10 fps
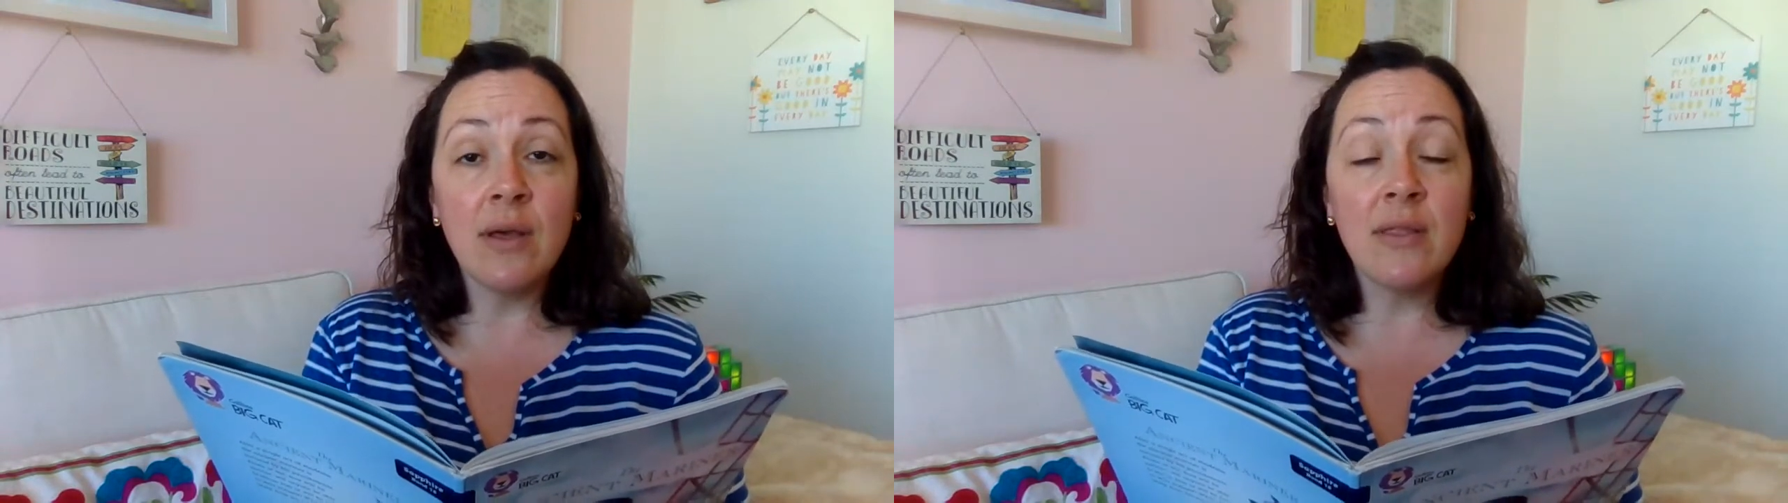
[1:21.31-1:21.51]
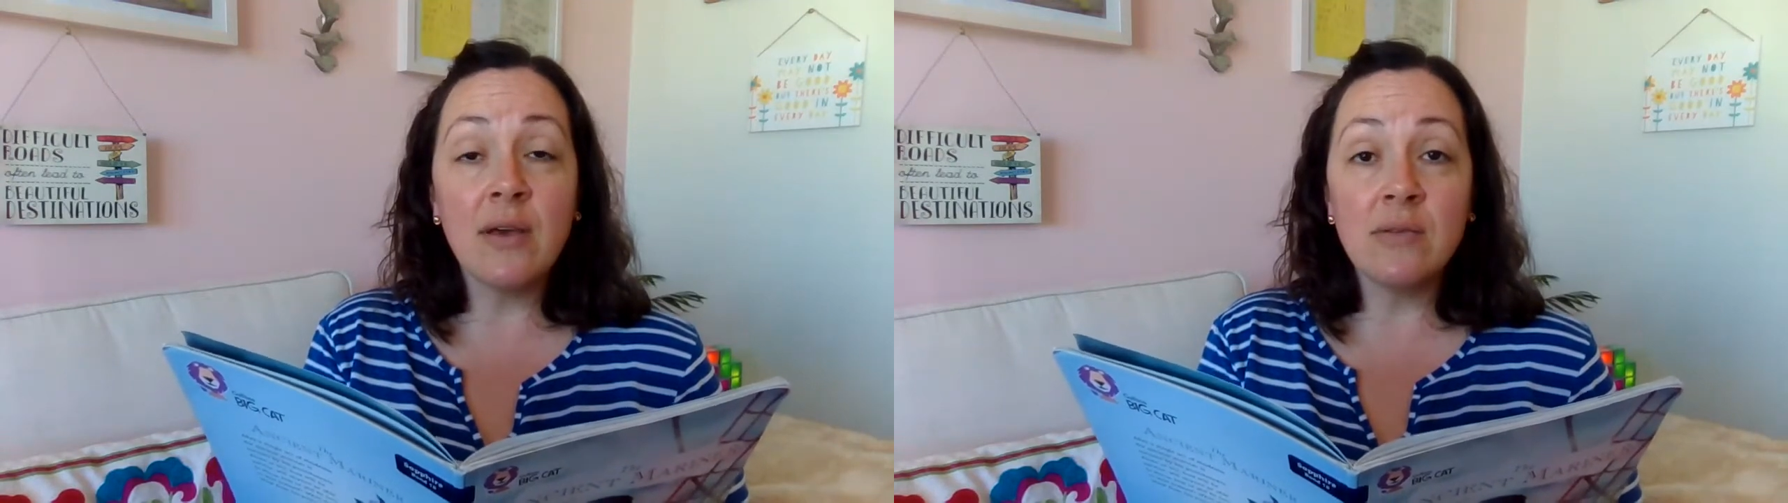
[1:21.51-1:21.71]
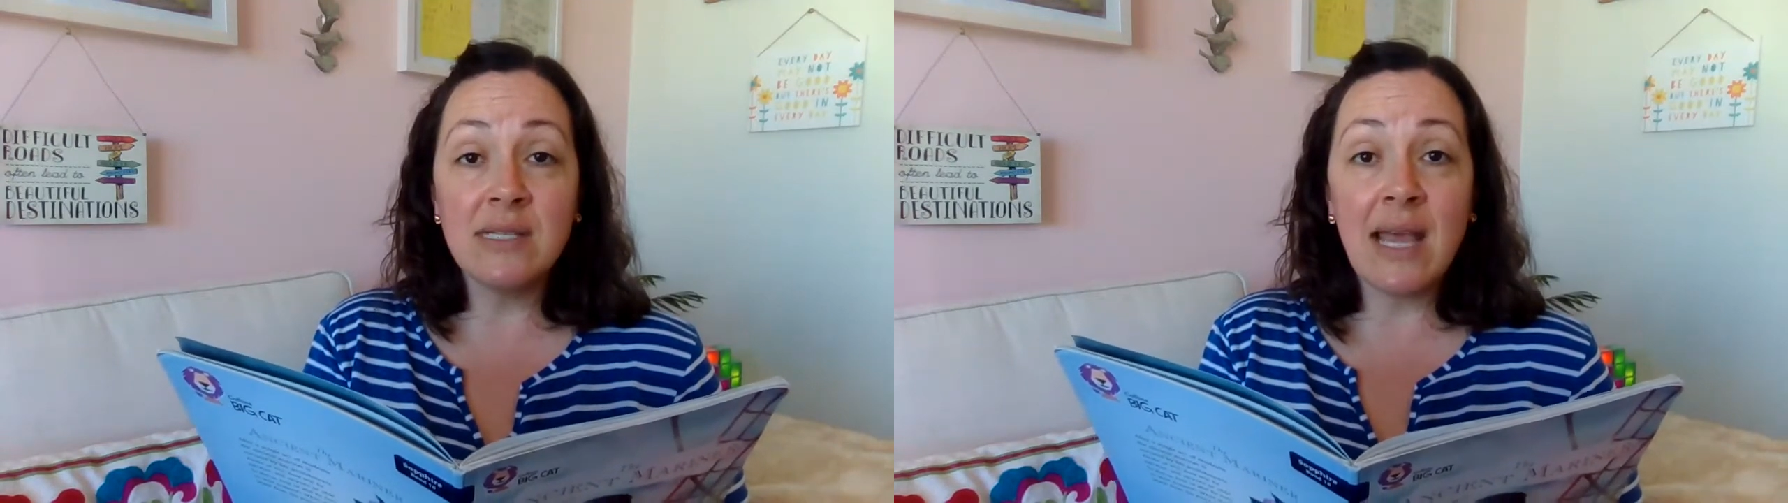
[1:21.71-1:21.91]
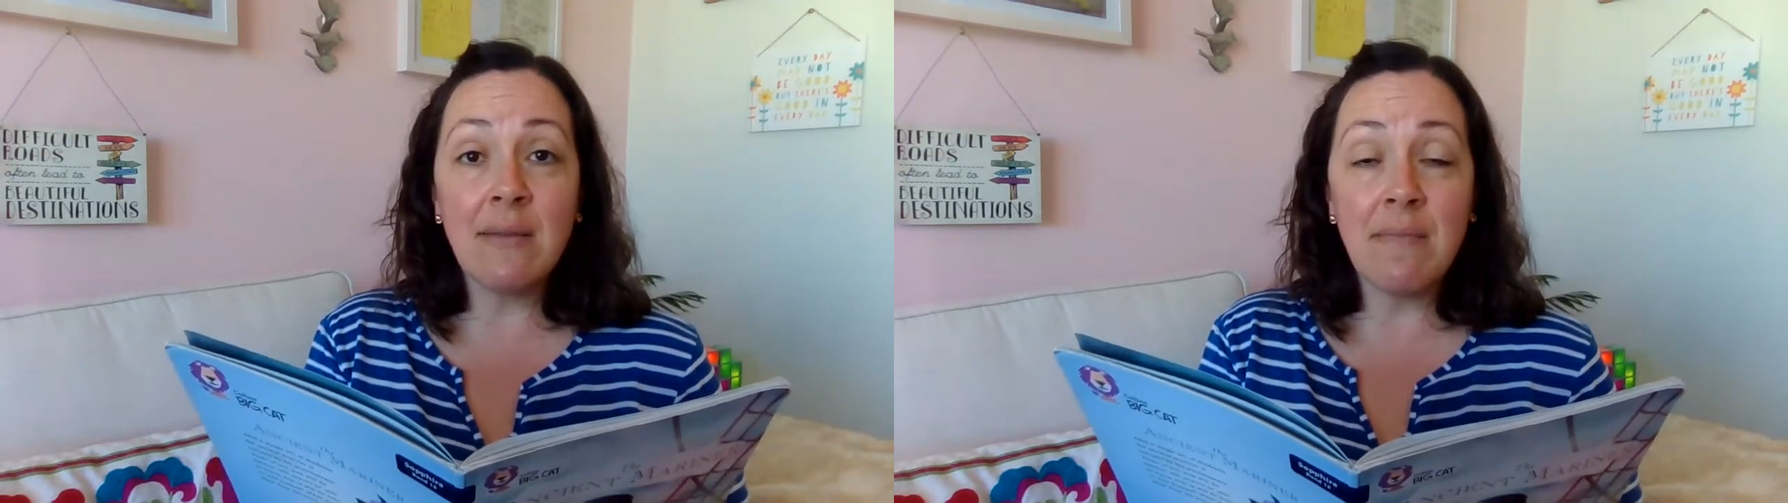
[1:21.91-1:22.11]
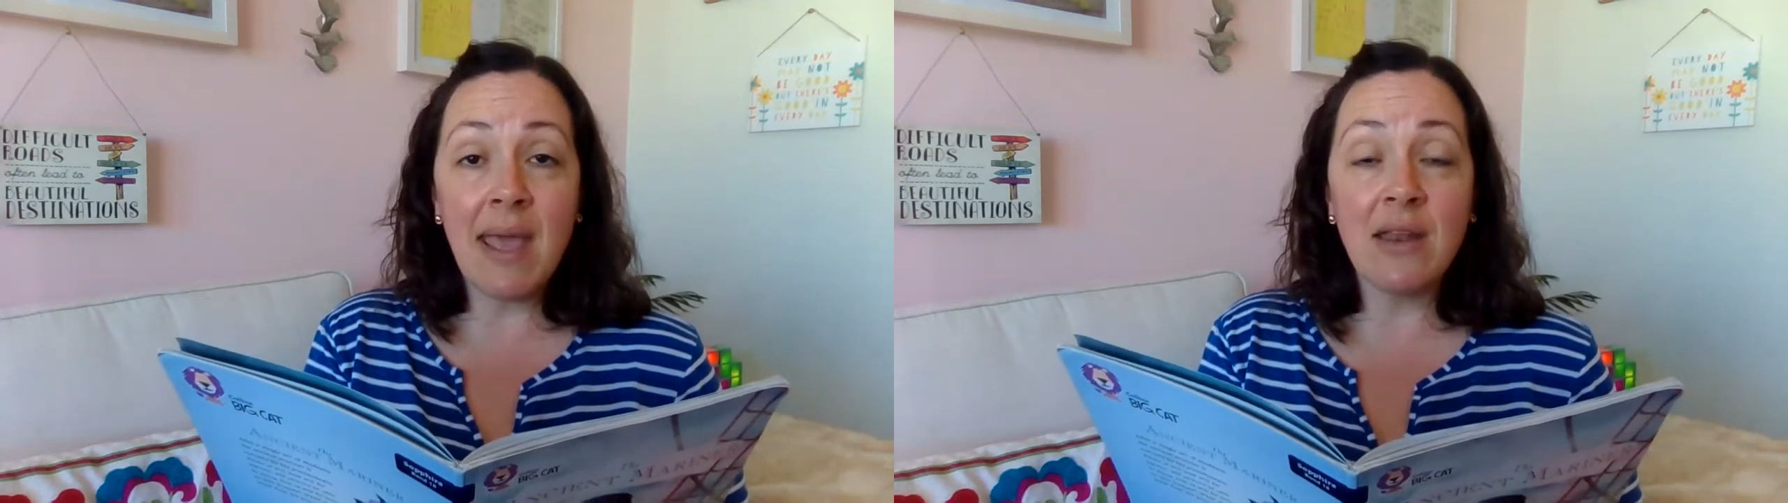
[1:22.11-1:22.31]
those dead
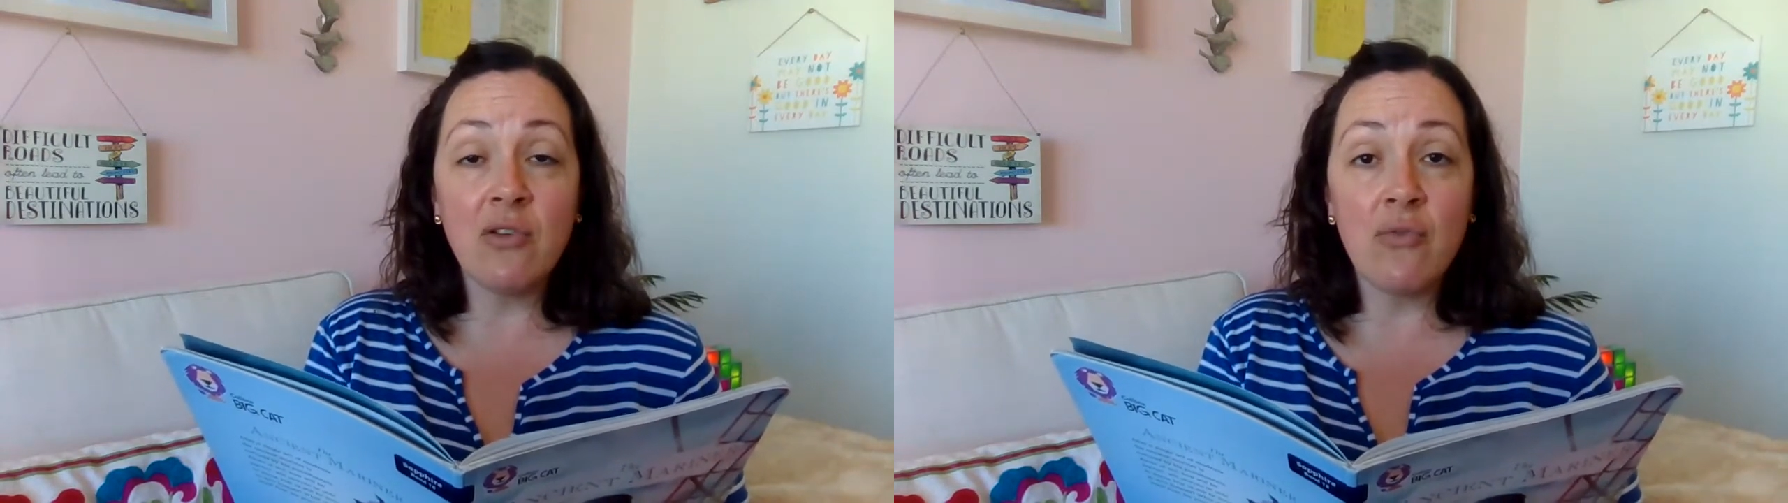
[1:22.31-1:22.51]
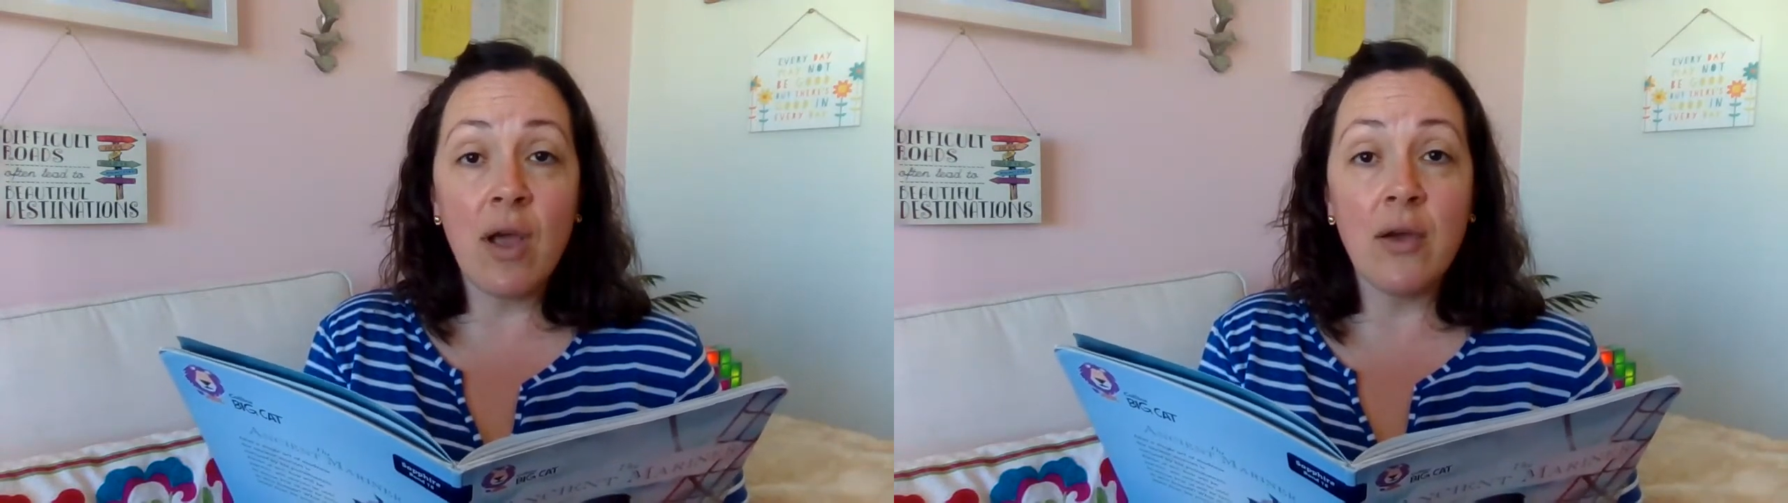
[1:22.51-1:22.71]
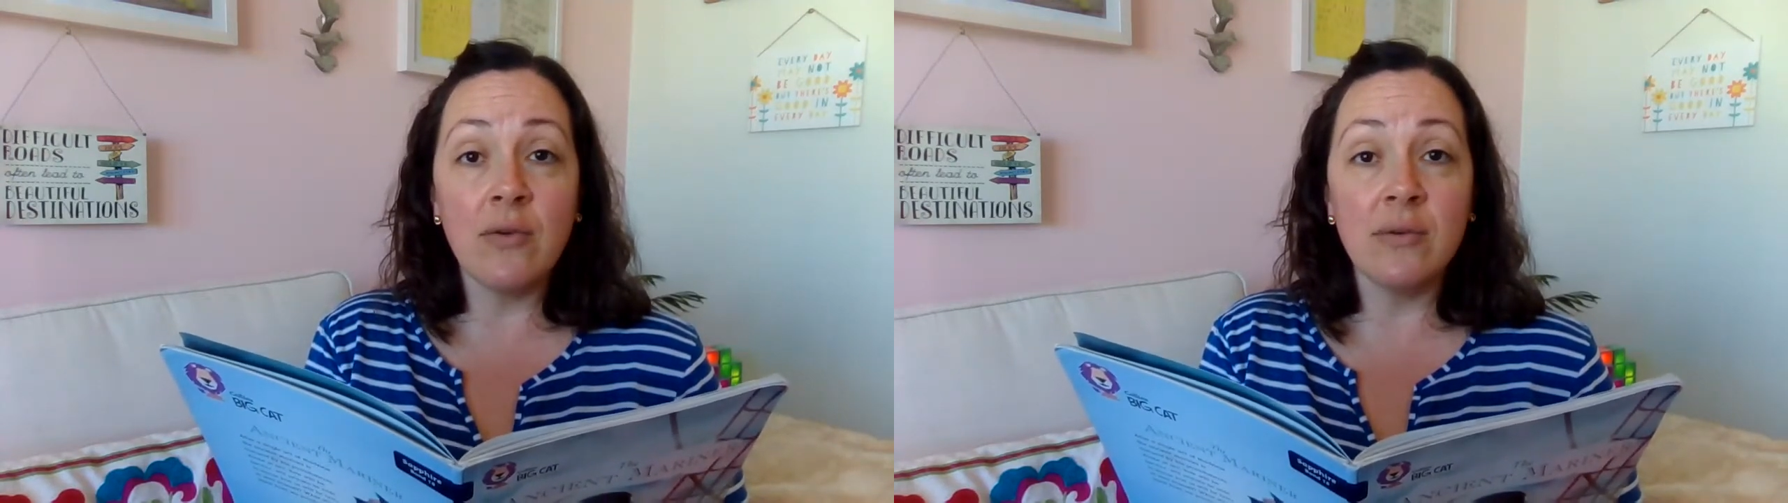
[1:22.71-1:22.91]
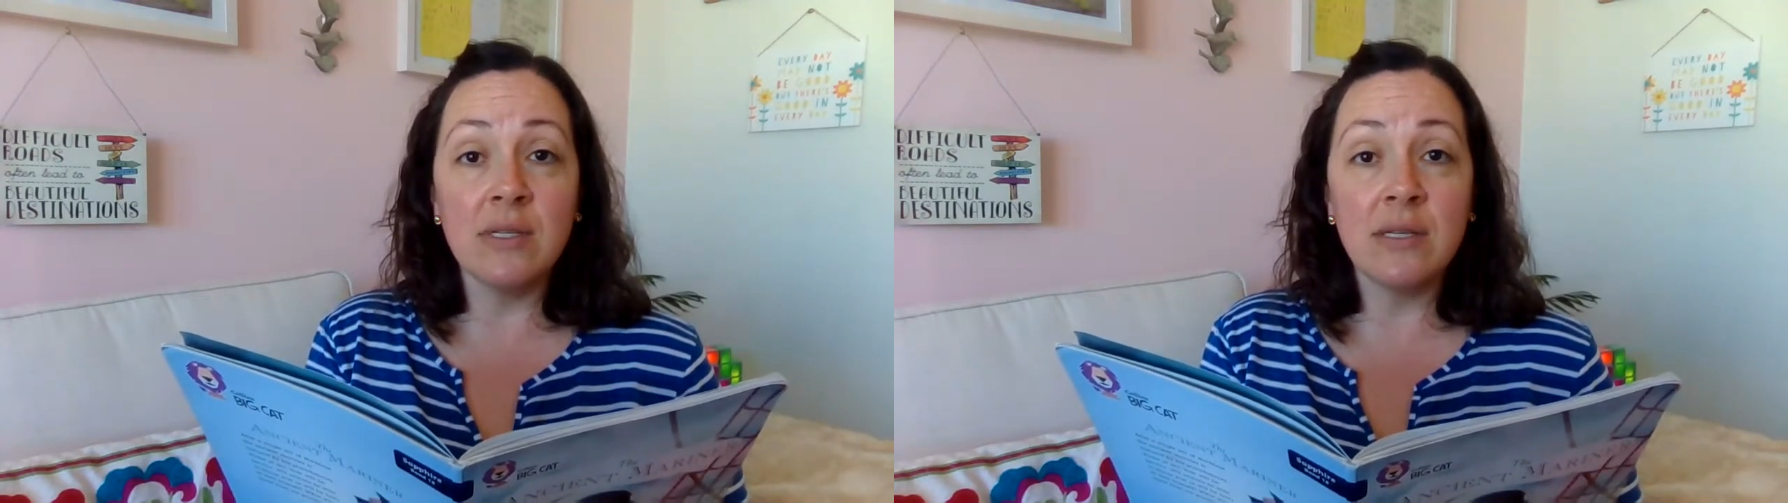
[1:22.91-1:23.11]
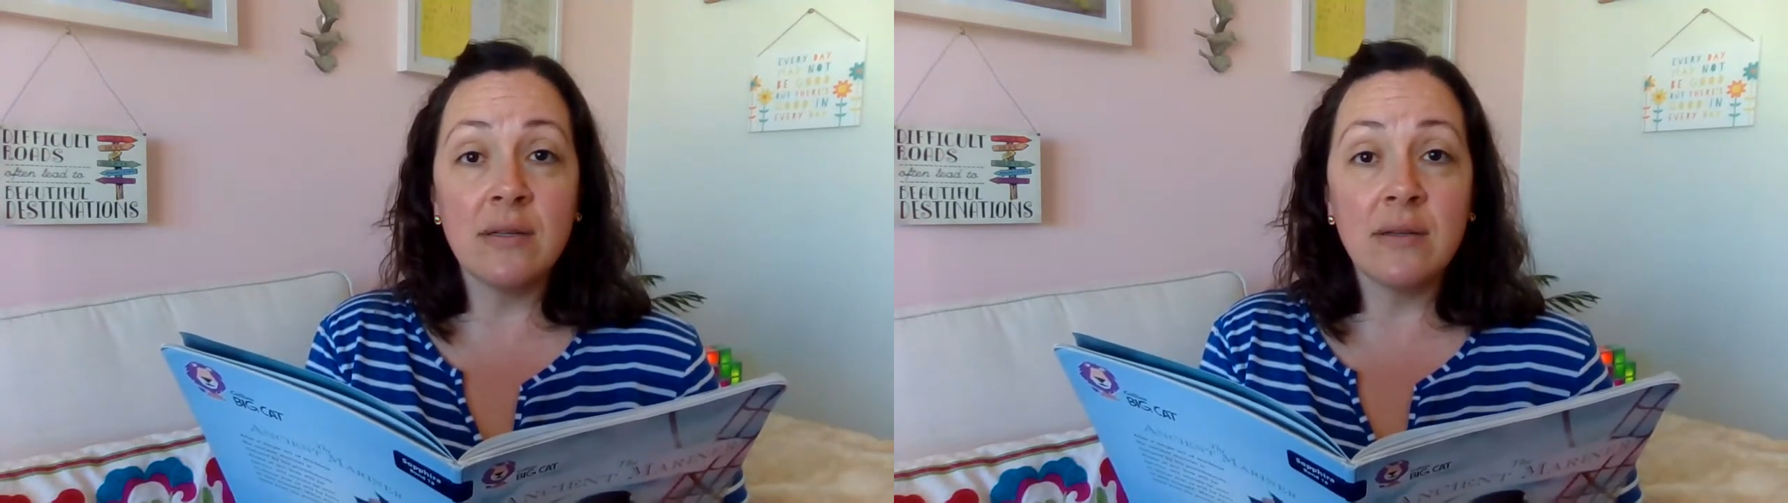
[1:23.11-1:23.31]
men groaned,